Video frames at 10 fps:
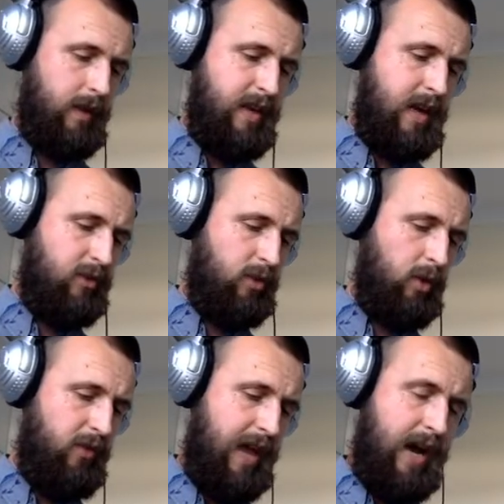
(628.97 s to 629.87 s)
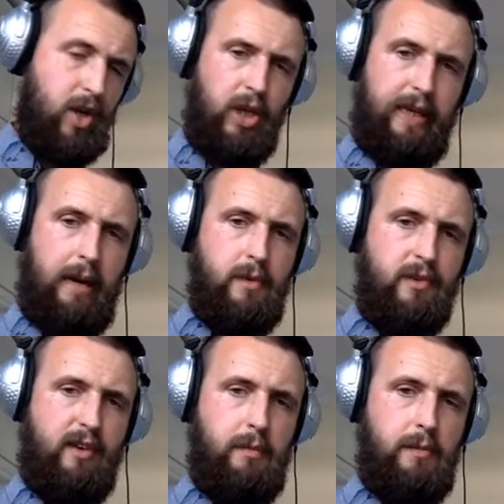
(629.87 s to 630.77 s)
they're sort of the action
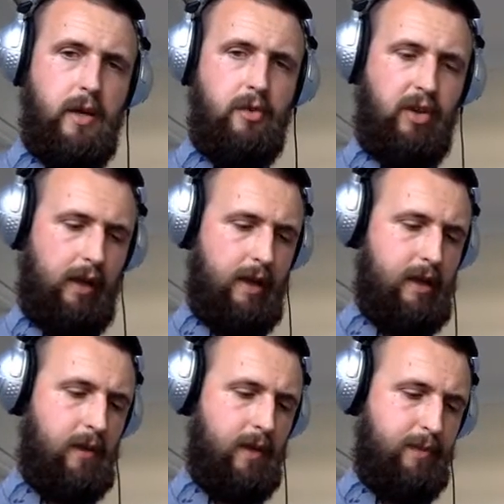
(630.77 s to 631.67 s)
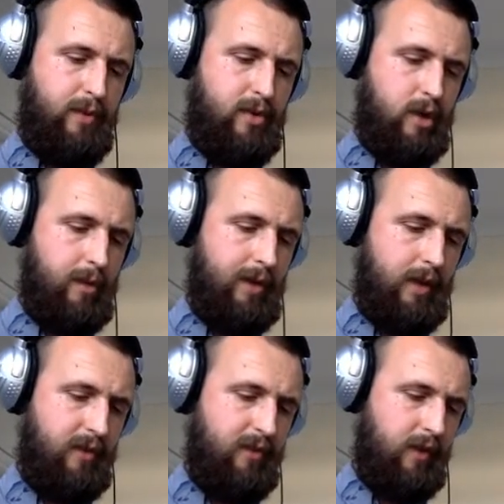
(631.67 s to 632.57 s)
cameras that I'm using anyway,
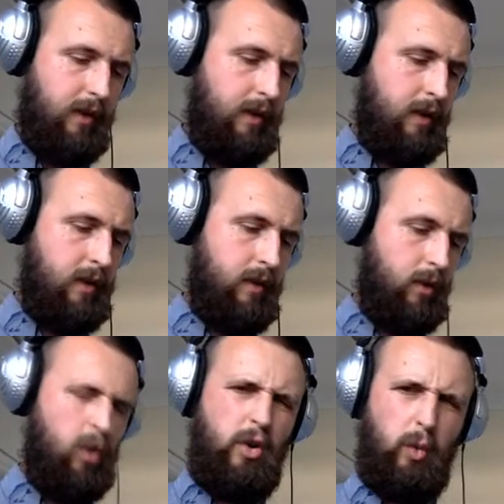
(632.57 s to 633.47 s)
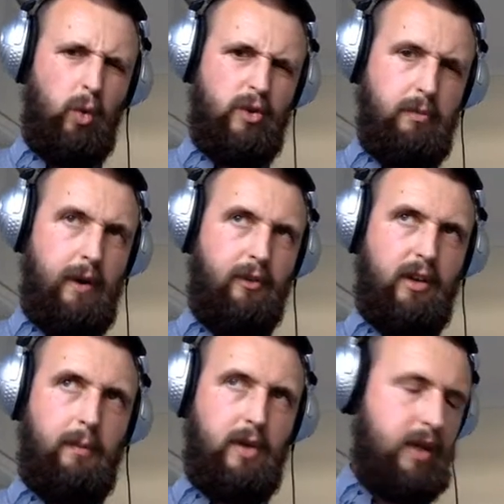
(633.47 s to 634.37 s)
predominantly for underwater
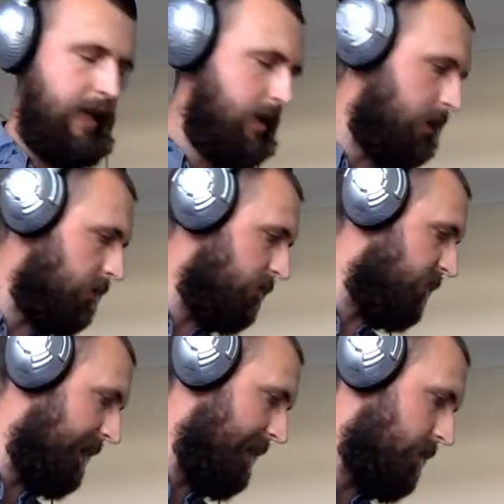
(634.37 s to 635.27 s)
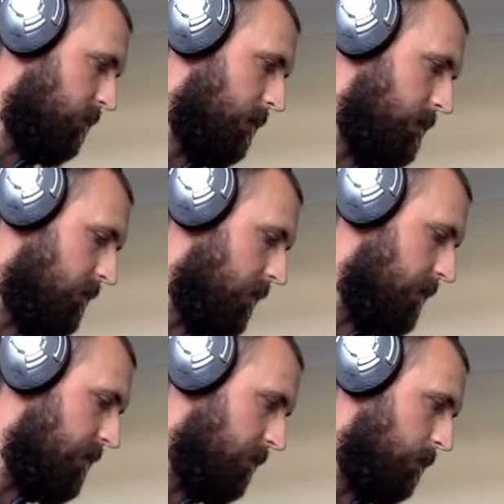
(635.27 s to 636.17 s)
mostly, but you can use them for land as well. There's no
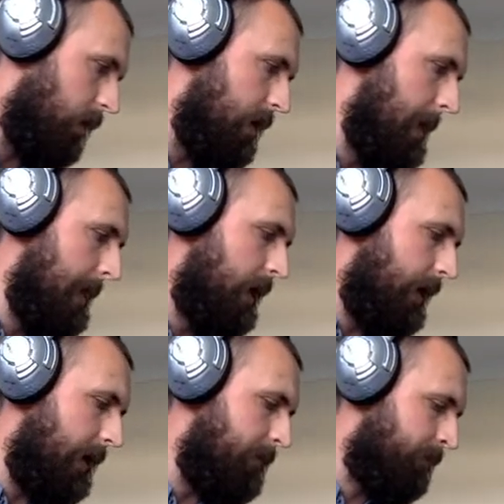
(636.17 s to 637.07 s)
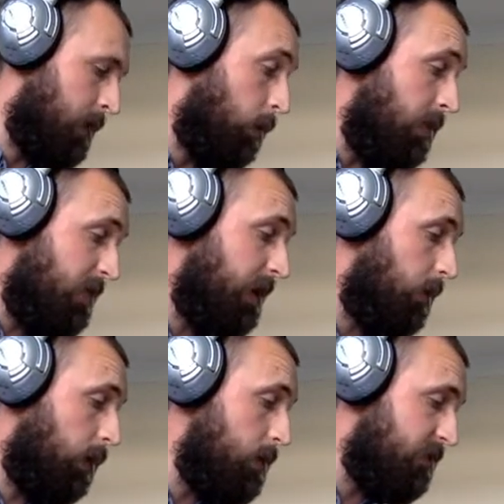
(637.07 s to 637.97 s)
reason why. Um, one thing I
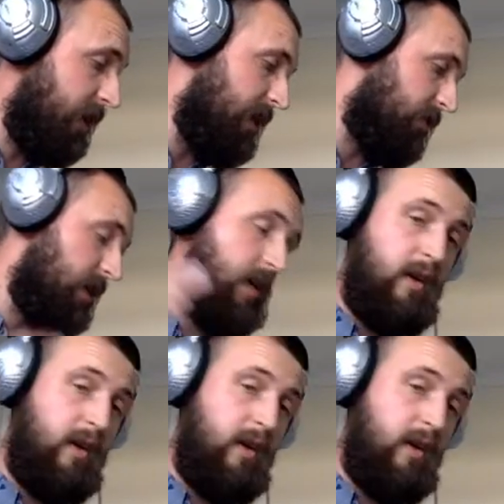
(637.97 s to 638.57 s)
will say is